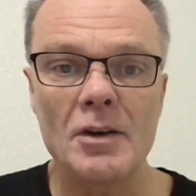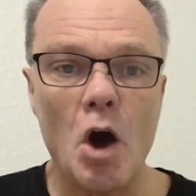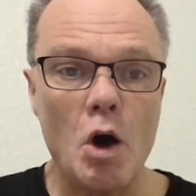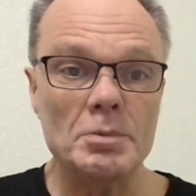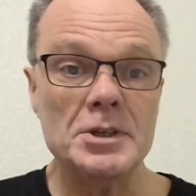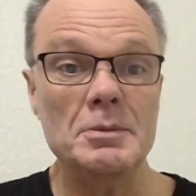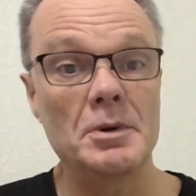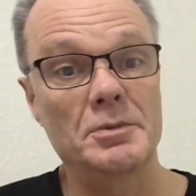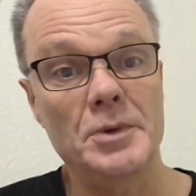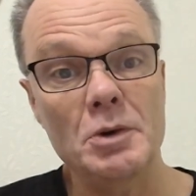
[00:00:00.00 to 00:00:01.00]

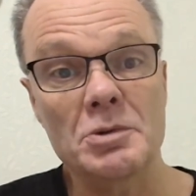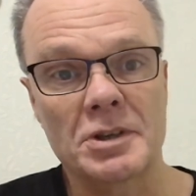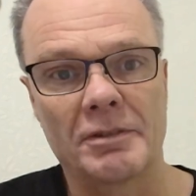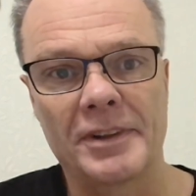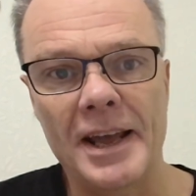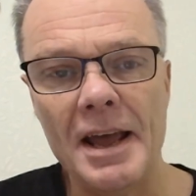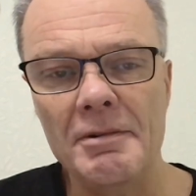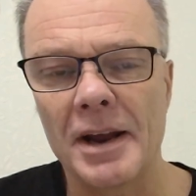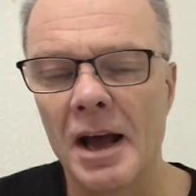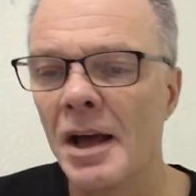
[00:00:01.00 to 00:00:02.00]
Optimum use of the
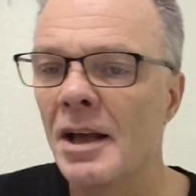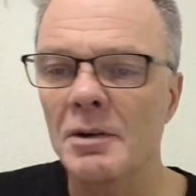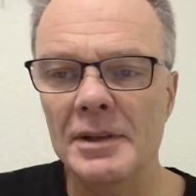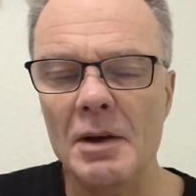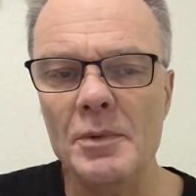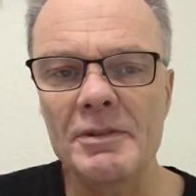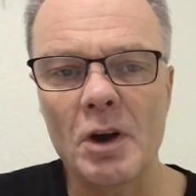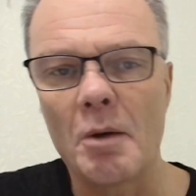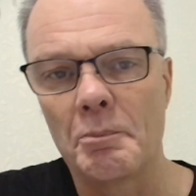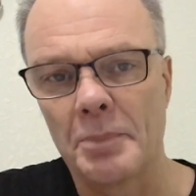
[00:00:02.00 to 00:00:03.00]
area. Now we've
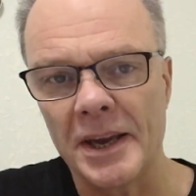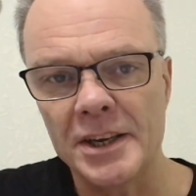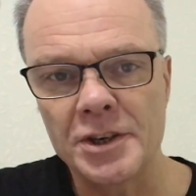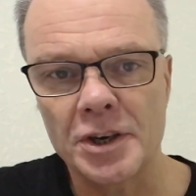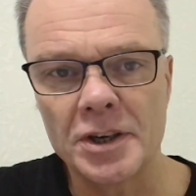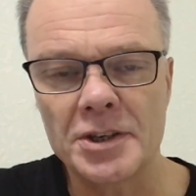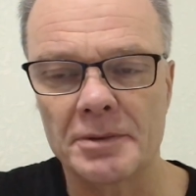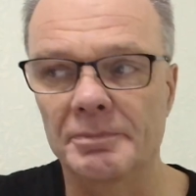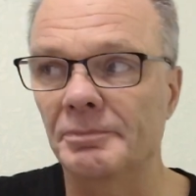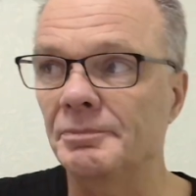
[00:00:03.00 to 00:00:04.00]
got
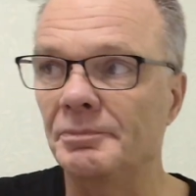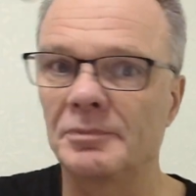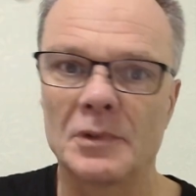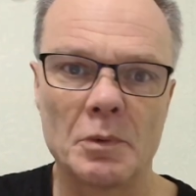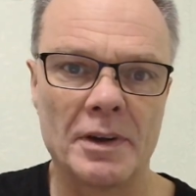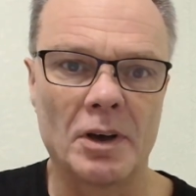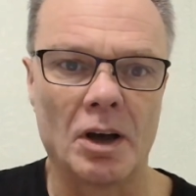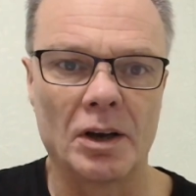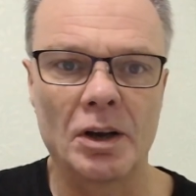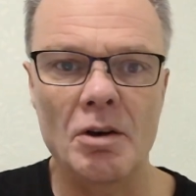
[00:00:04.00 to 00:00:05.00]
beaches, we've
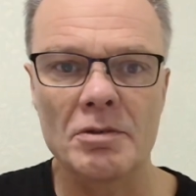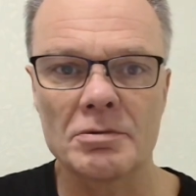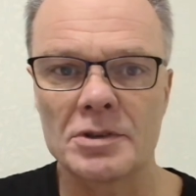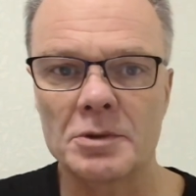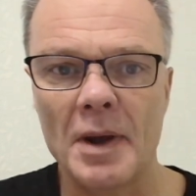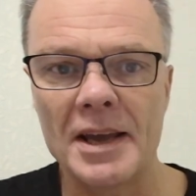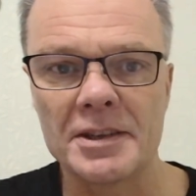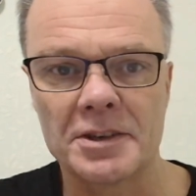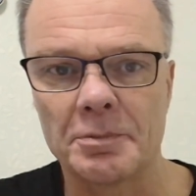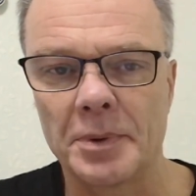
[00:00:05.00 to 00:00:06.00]
got long
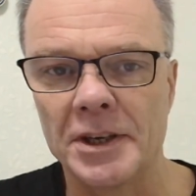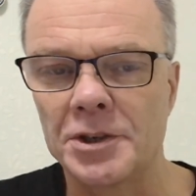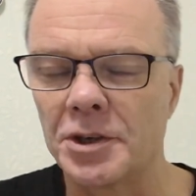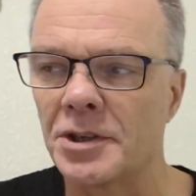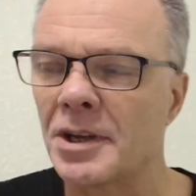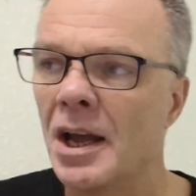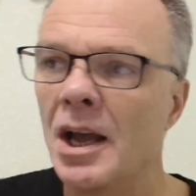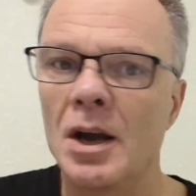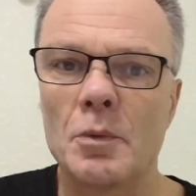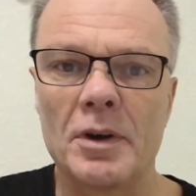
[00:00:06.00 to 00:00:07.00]
swathes of beaches,
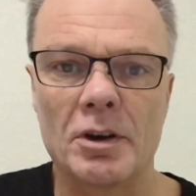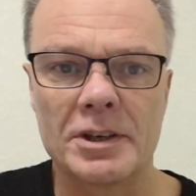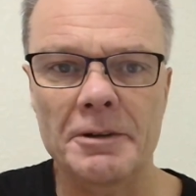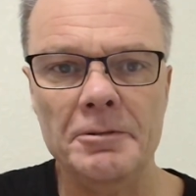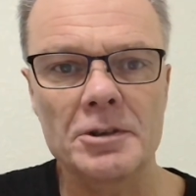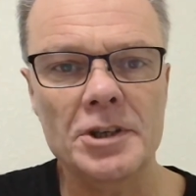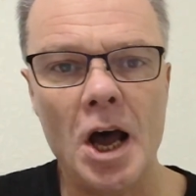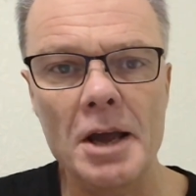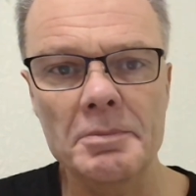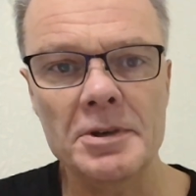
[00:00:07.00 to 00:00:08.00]
we've got different
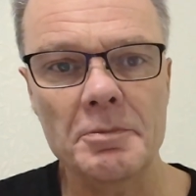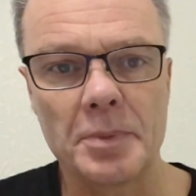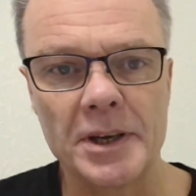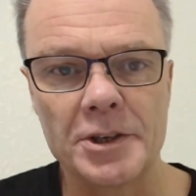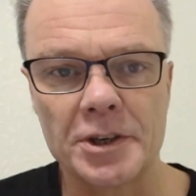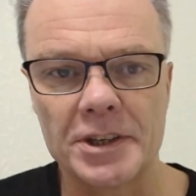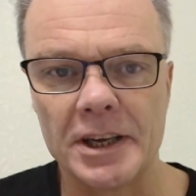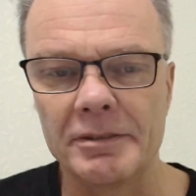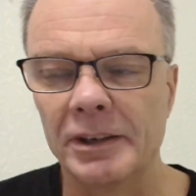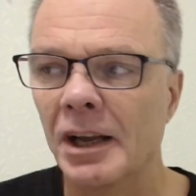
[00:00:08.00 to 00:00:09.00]
types of beaches
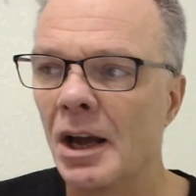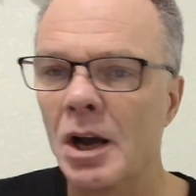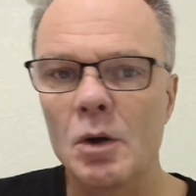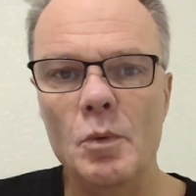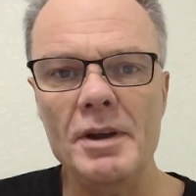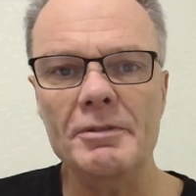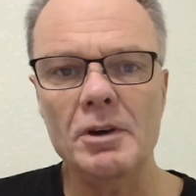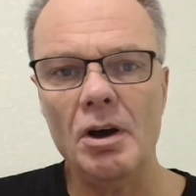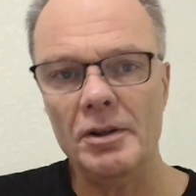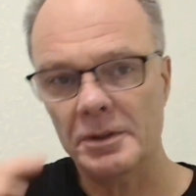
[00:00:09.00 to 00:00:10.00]
even. We've
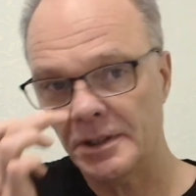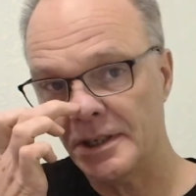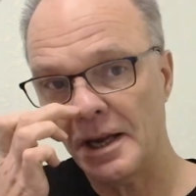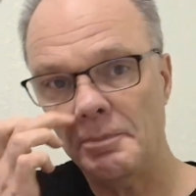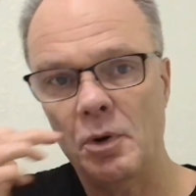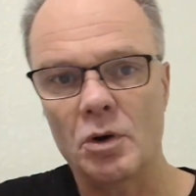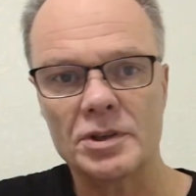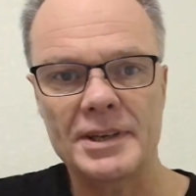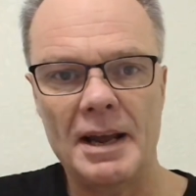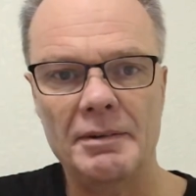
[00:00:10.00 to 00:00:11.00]
got
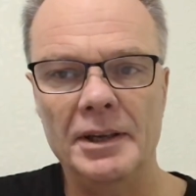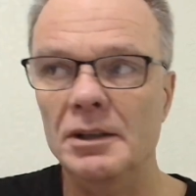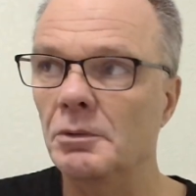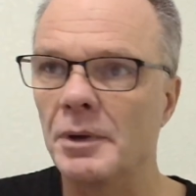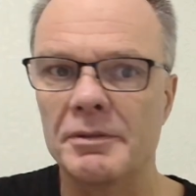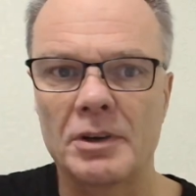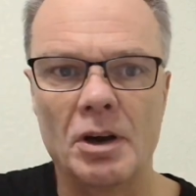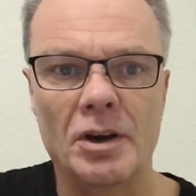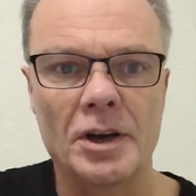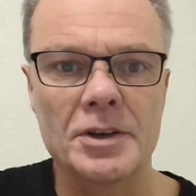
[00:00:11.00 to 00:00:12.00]
Portsdown Hill, we've
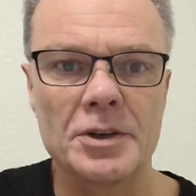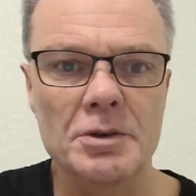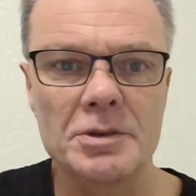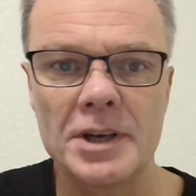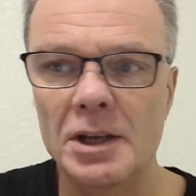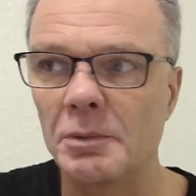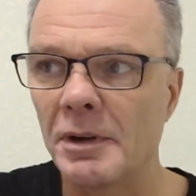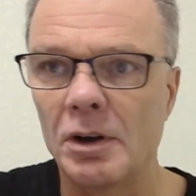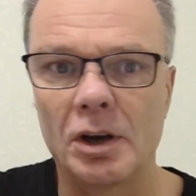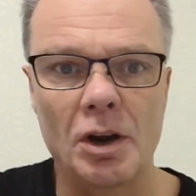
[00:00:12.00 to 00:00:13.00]
got a huge hill,
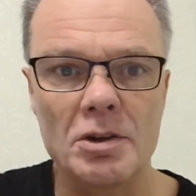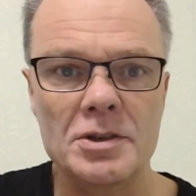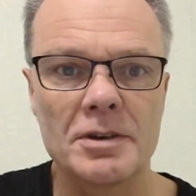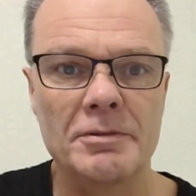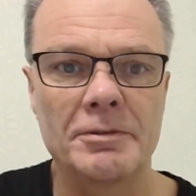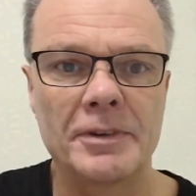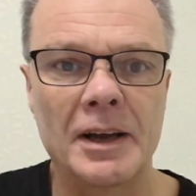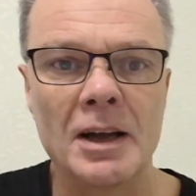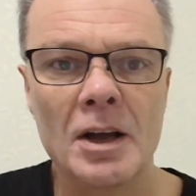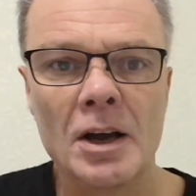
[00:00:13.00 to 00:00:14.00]
we've got lots of
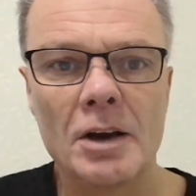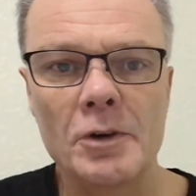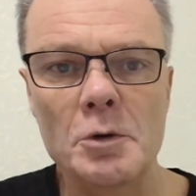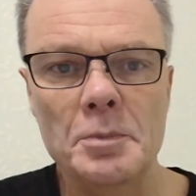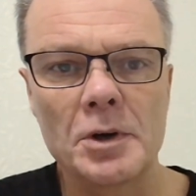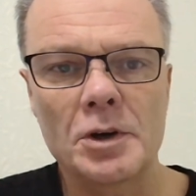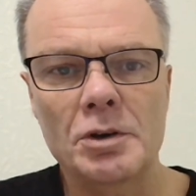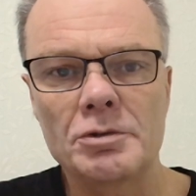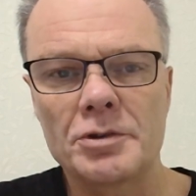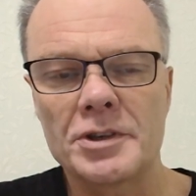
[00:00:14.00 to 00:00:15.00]
open
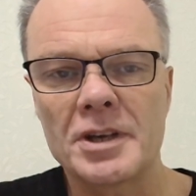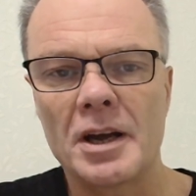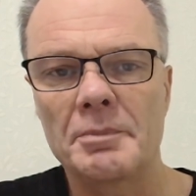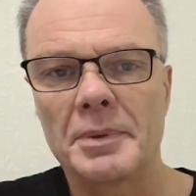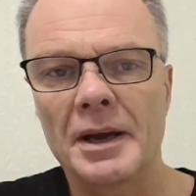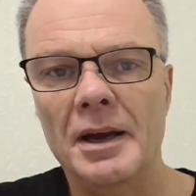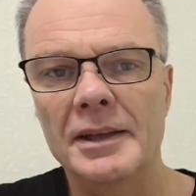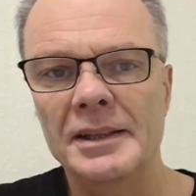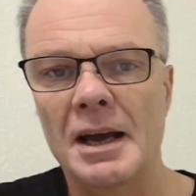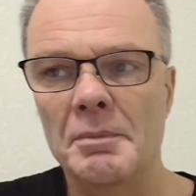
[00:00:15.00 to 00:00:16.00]
countryside
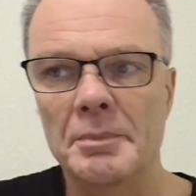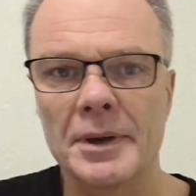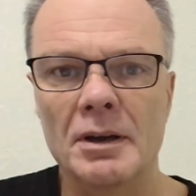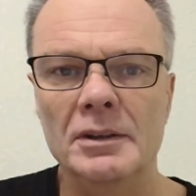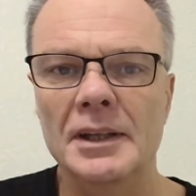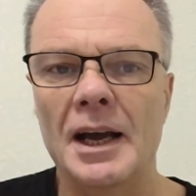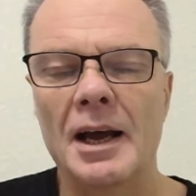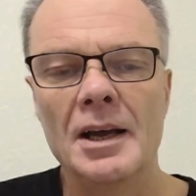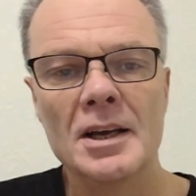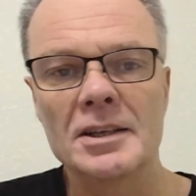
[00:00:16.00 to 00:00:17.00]
behind that and beyond
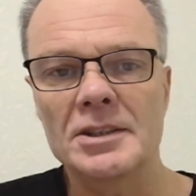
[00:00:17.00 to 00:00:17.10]
that.